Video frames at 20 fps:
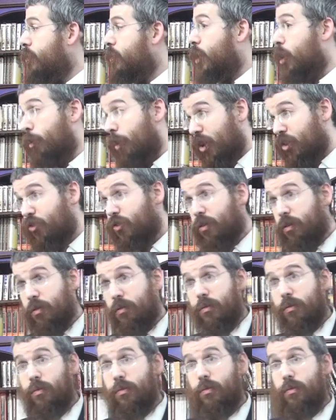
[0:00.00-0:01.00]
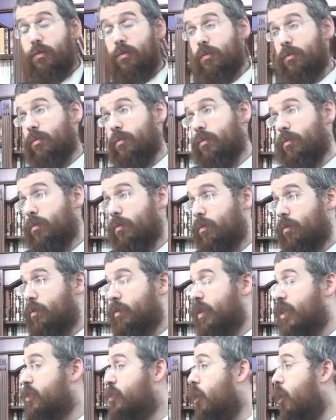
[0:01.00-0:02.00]
L'moshel,
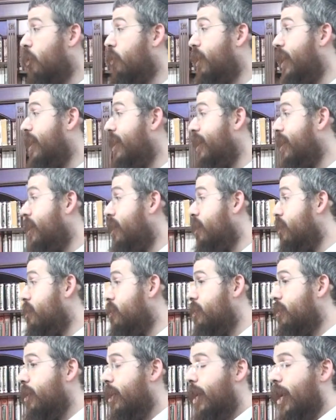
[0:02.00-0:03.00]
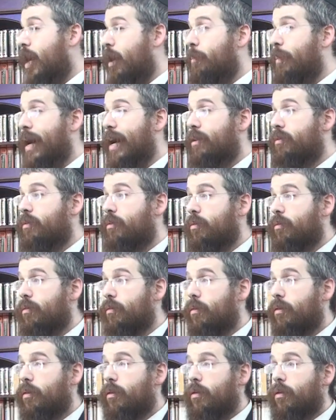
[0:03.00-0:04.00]
there's the whole arichis about
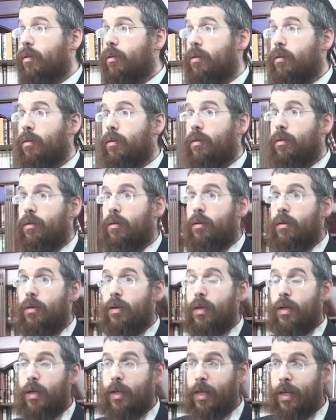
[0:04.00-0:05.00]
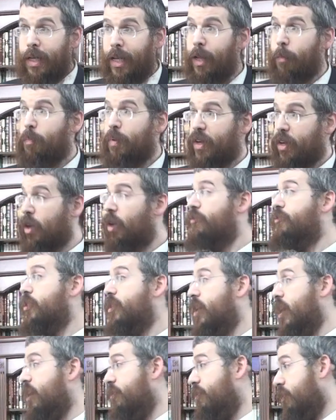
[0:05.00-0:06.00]
klippe, coffee
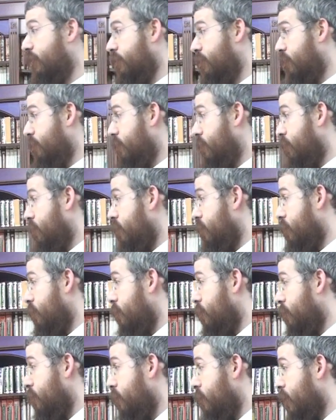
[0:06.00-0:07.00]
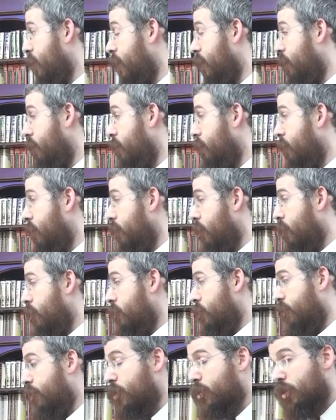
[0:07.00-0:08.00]
table. Yeah?
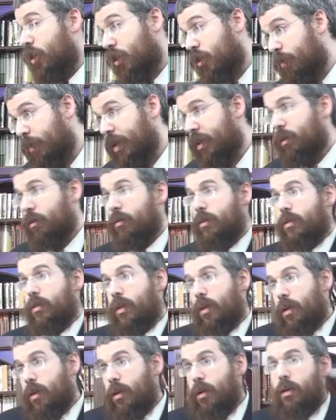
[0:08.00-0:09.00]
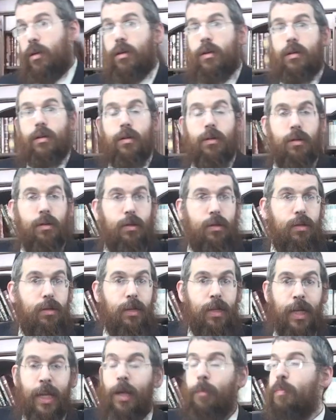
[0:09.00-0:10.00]
So what sagt man?
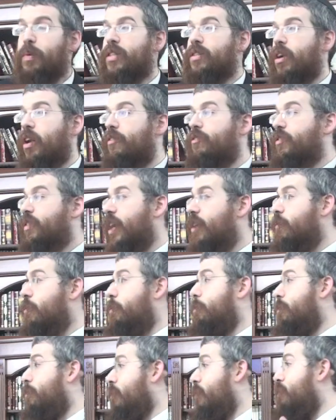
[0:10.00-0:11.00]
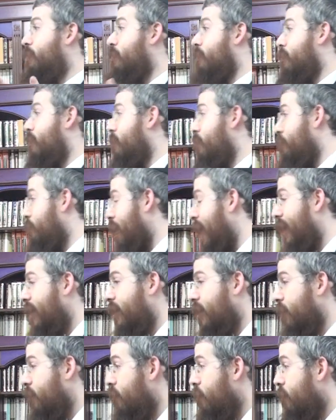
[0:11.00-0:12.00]
Klippe is coffee table.
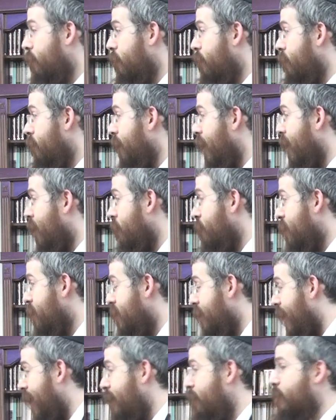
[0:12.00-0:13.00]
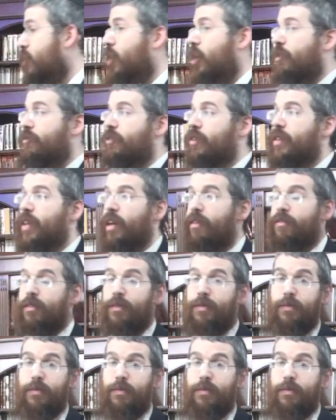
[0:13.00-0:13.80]
Pare Melech Mitzrayim is coffee table.